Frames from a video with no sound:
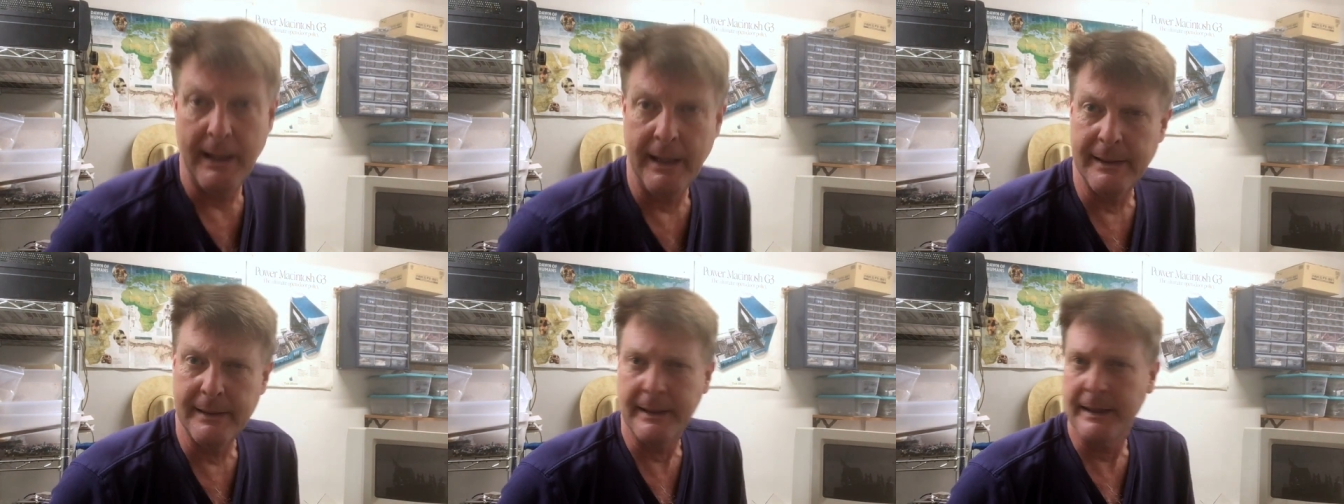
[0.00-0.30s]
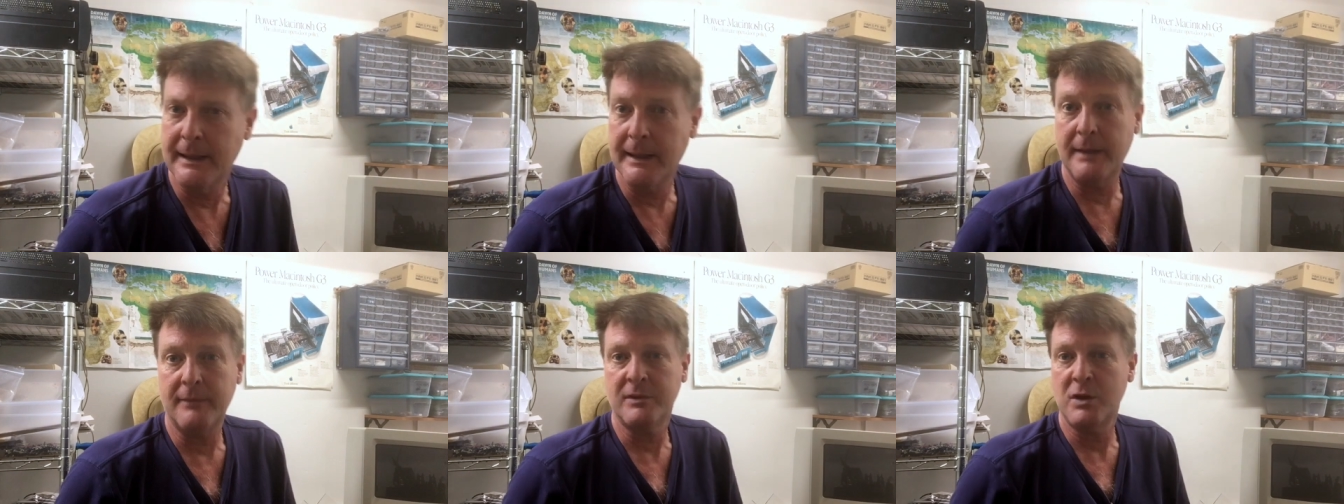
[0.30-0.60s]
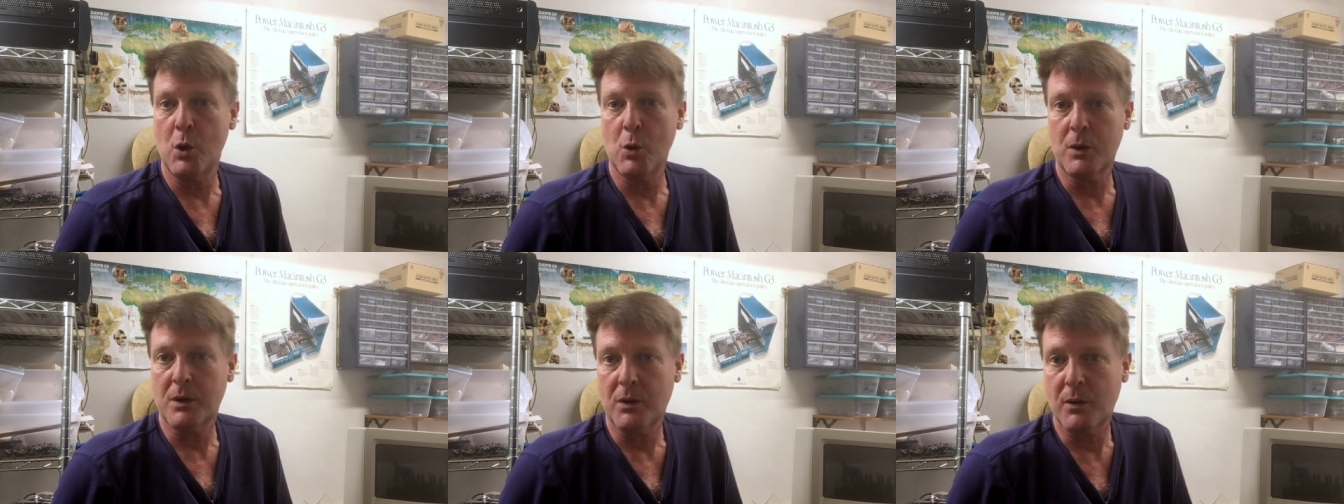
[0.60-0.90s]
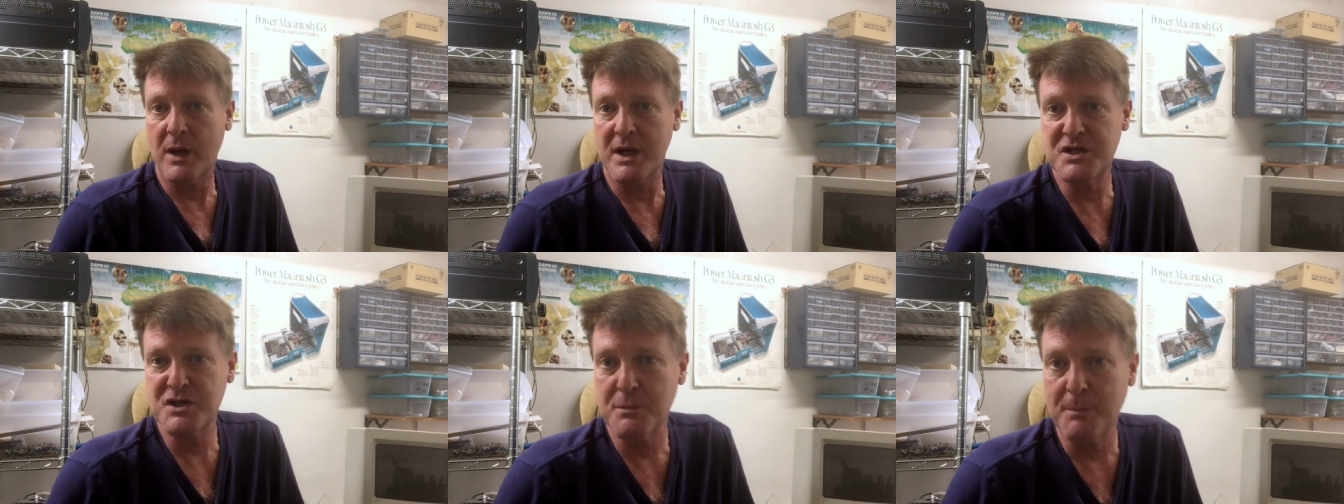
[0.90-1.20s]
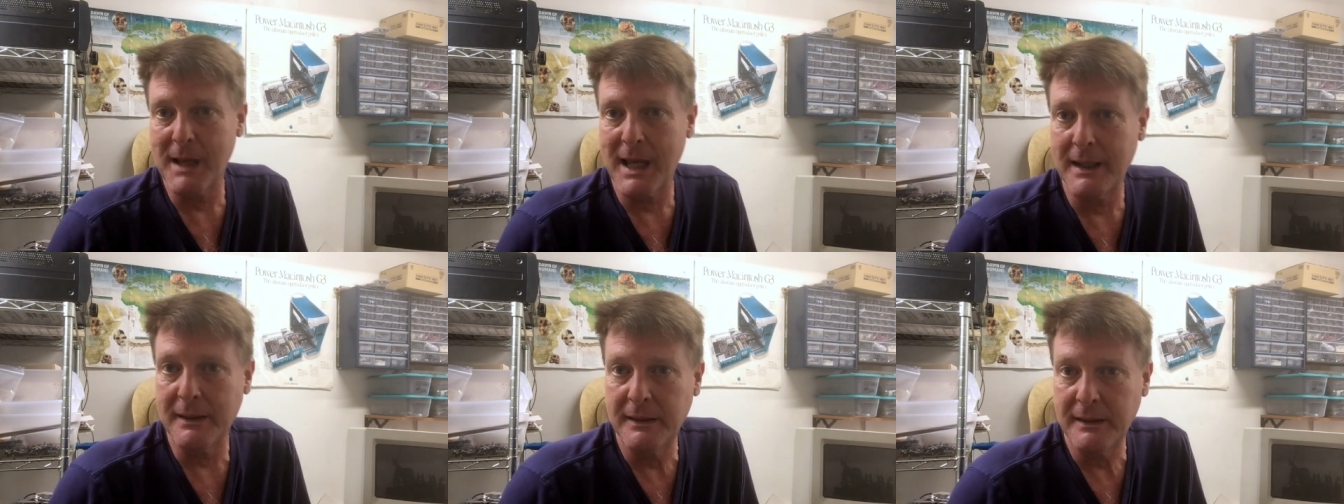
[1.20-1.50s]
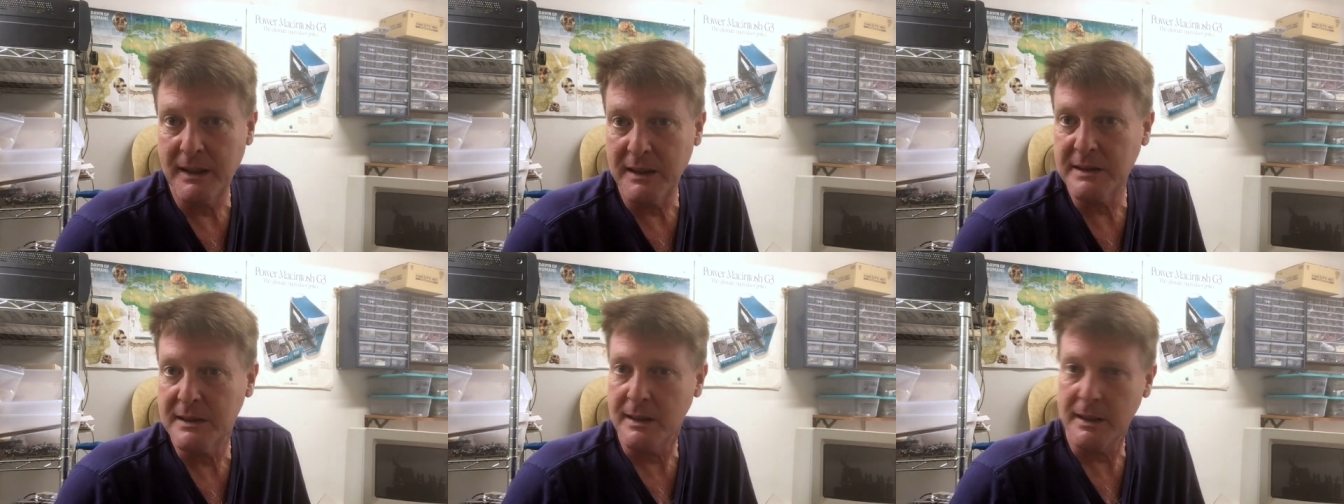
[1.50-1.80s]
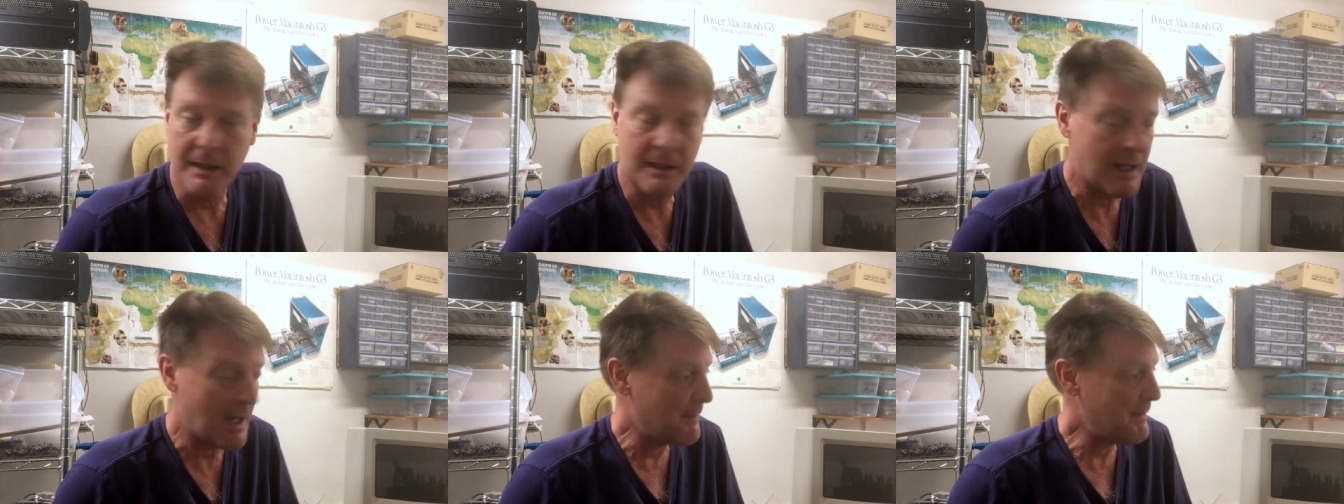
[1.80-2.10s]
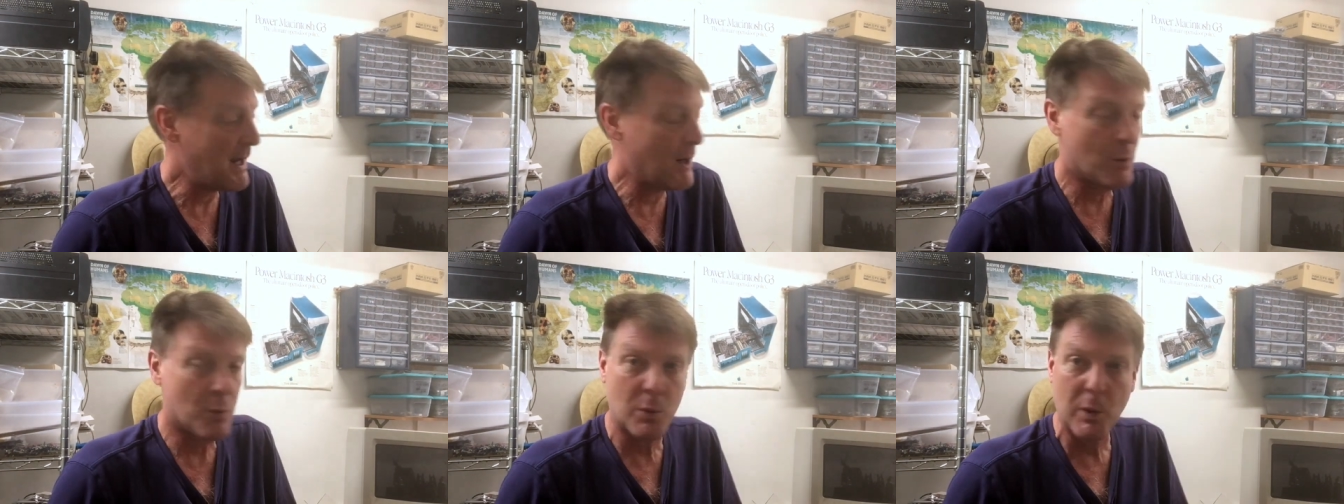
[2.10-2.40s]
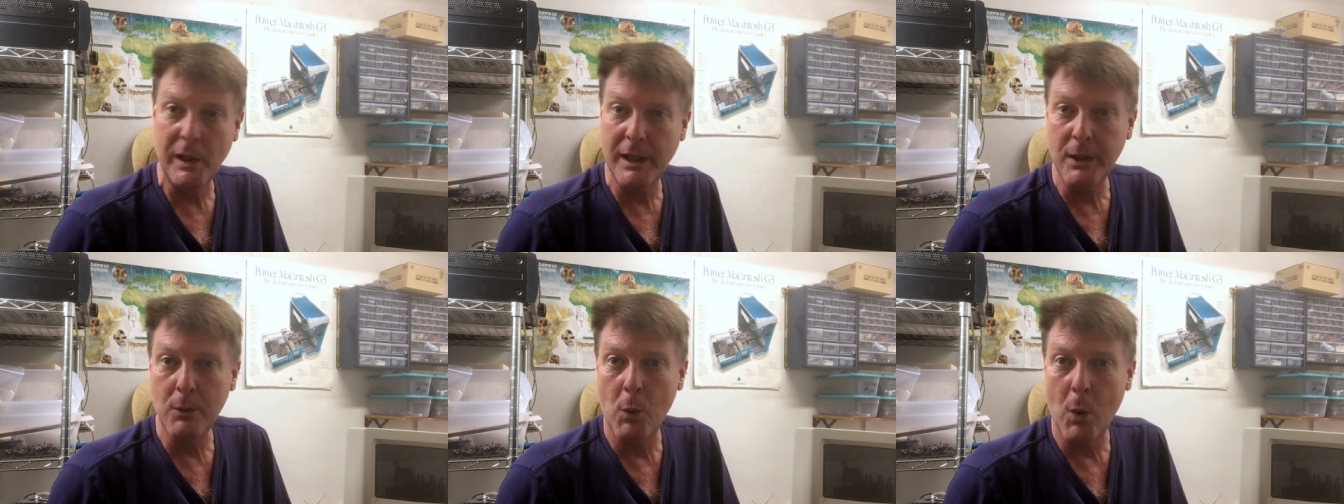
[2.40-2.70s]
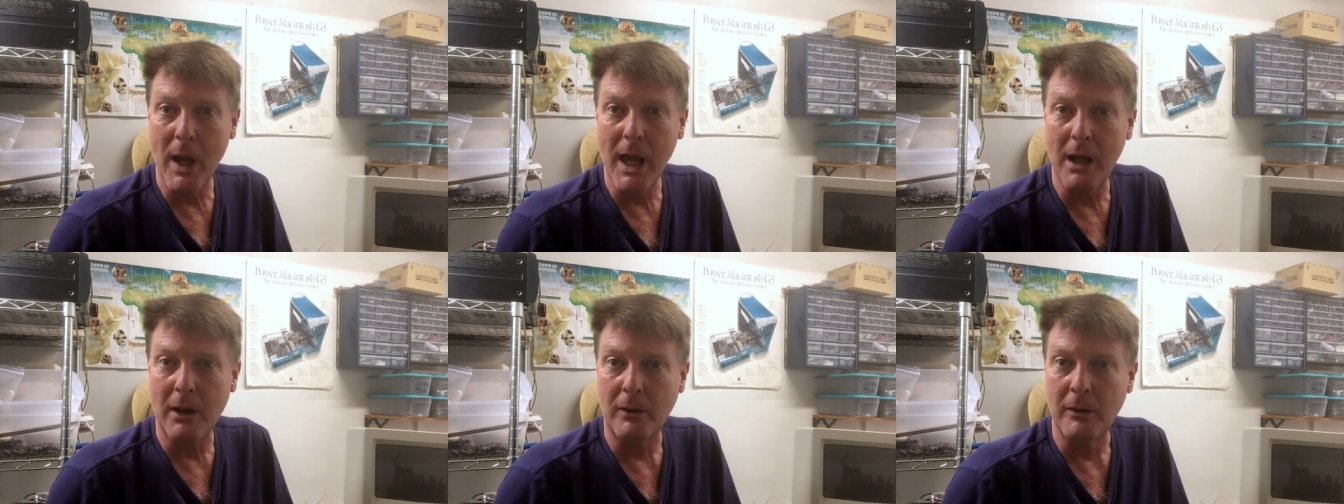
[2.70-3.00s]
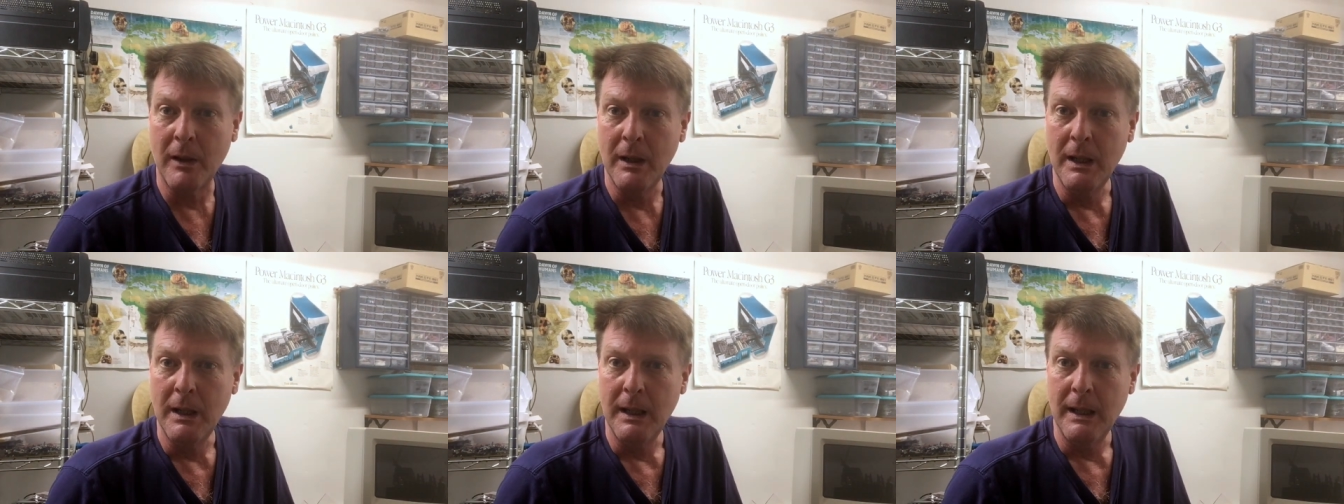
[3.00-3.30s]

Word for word: and I have no regrets about it. I think it came out really well.